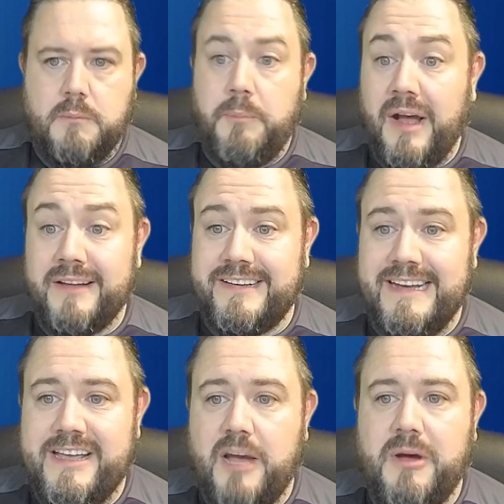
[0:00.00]

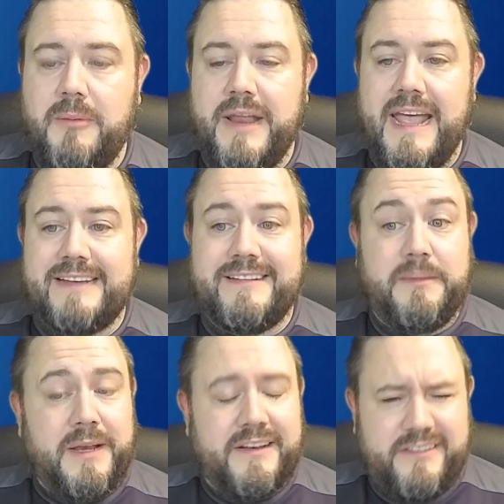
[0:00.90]
Barnsley come up next.
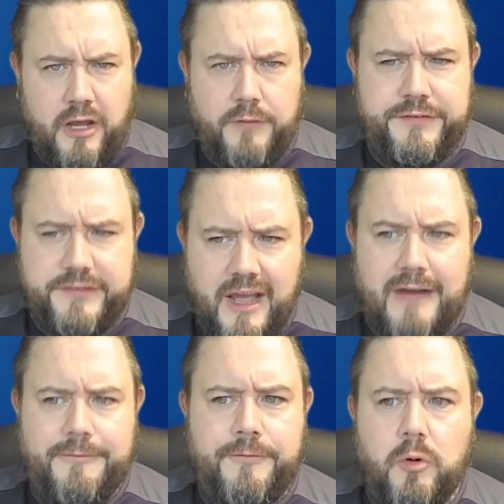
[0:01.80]
It's been a tough
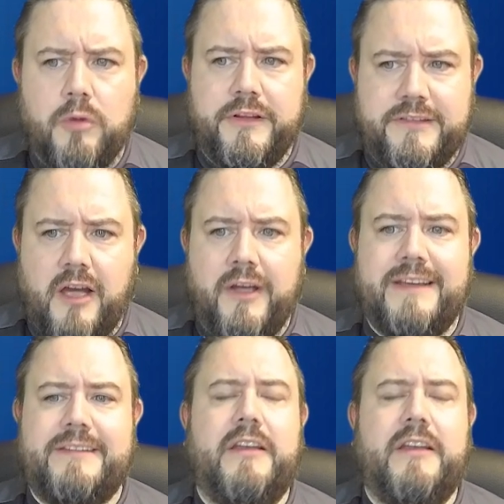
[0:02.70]
start for the Tykes,